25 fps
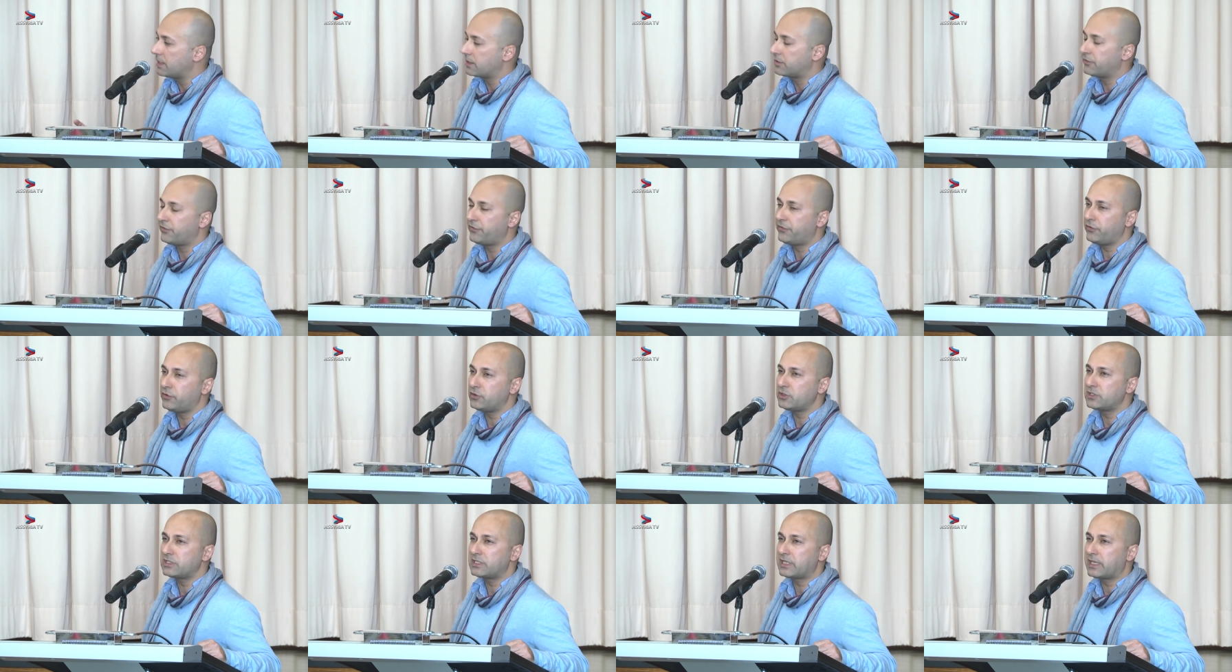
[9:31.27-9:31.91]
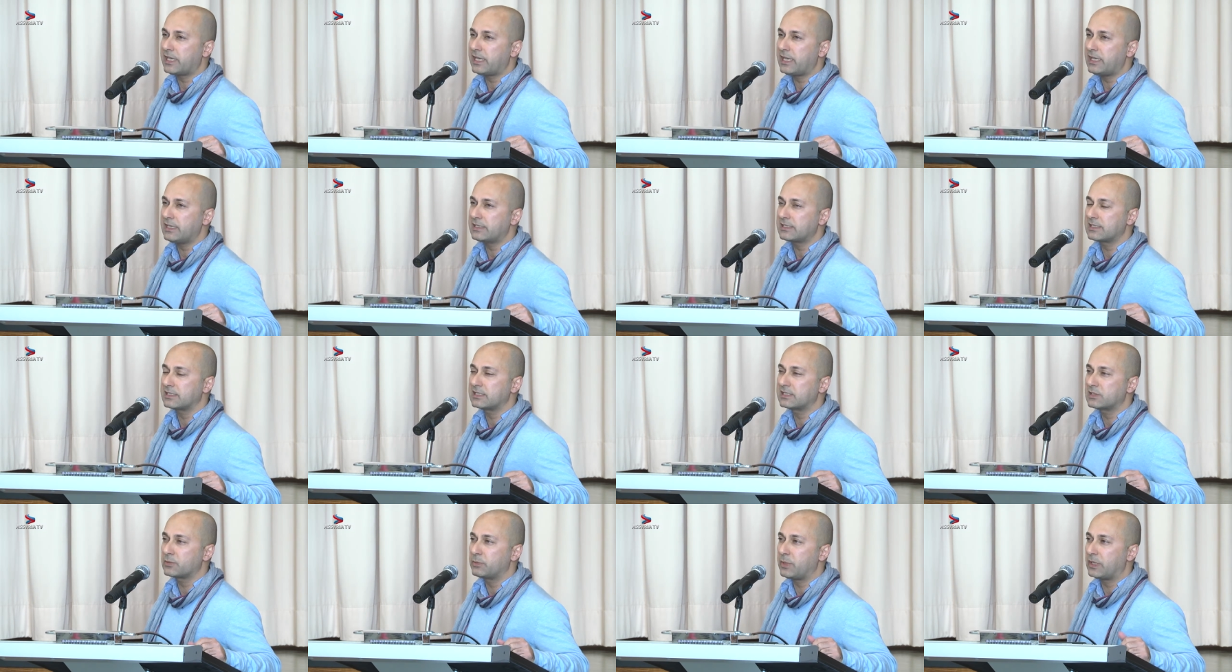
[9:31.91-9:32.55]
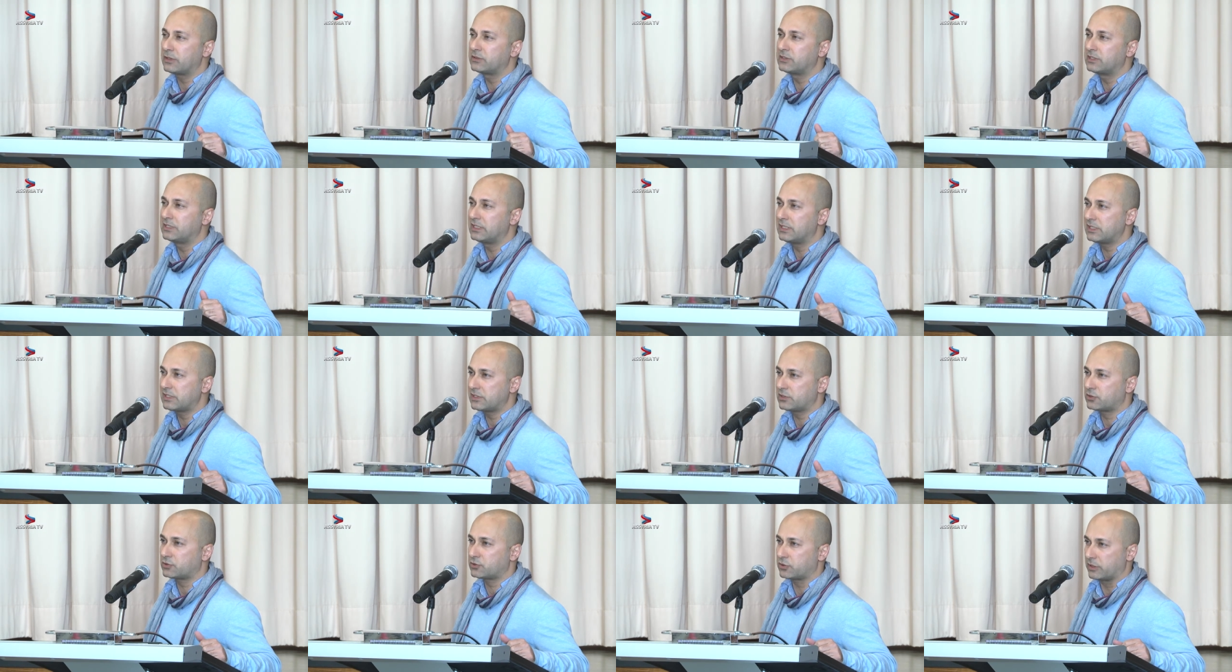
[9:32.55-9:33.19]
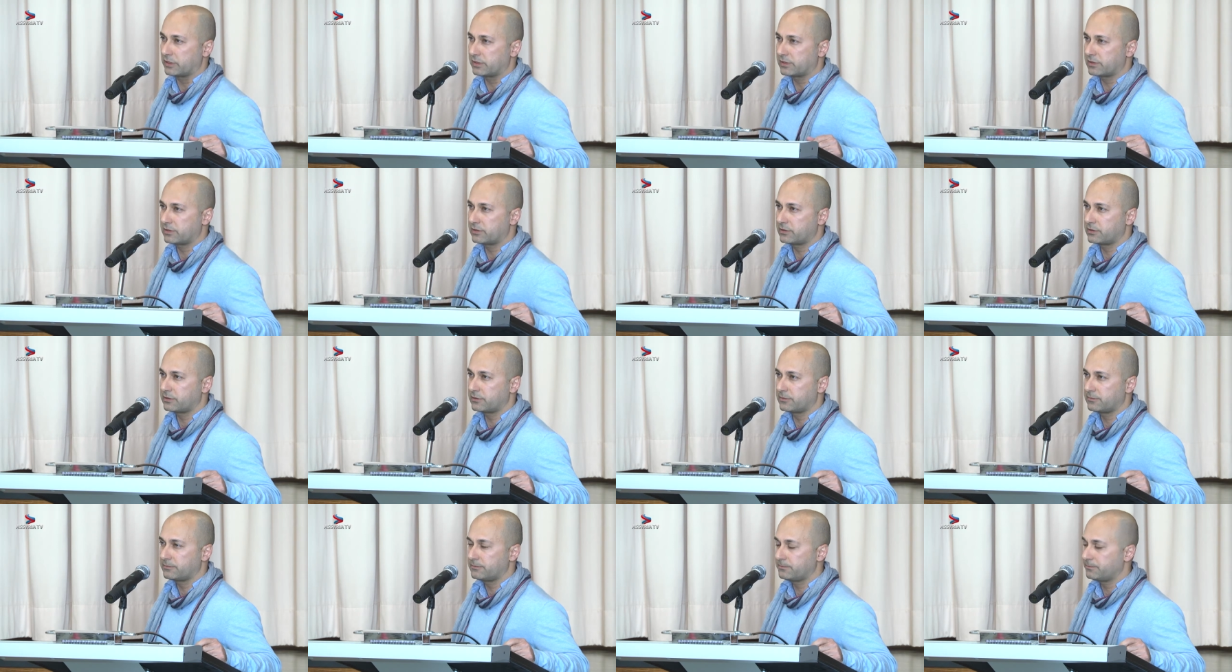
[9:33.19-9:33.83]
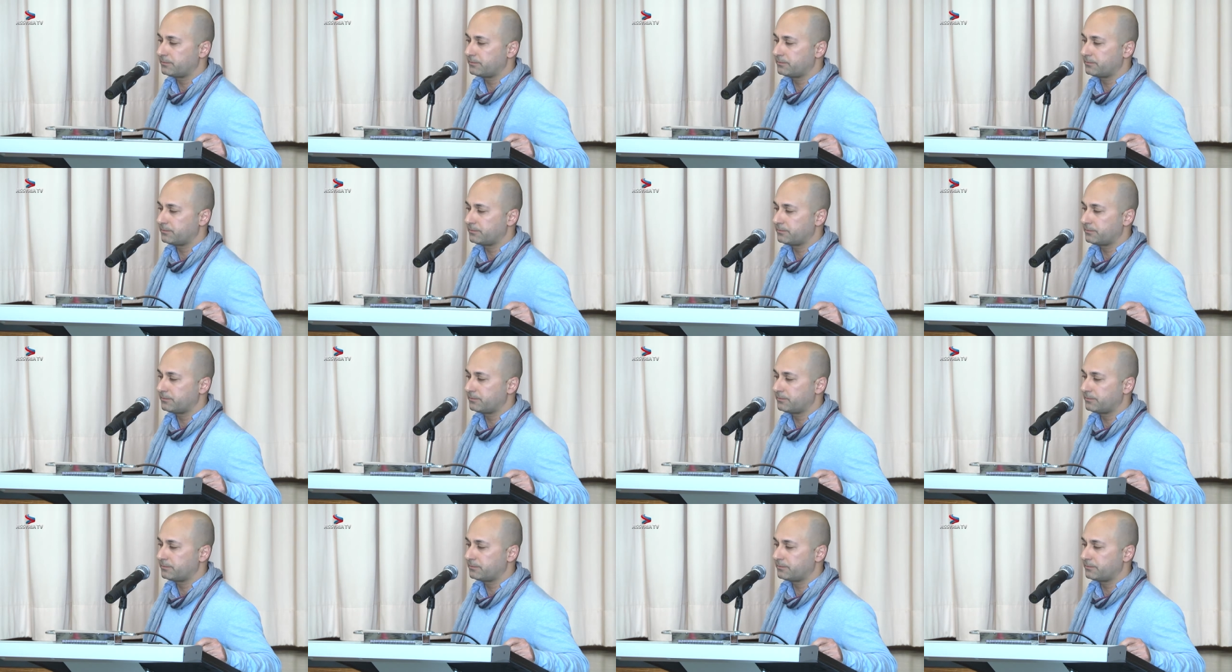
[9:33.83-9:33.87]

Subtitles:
The first case is about distrust.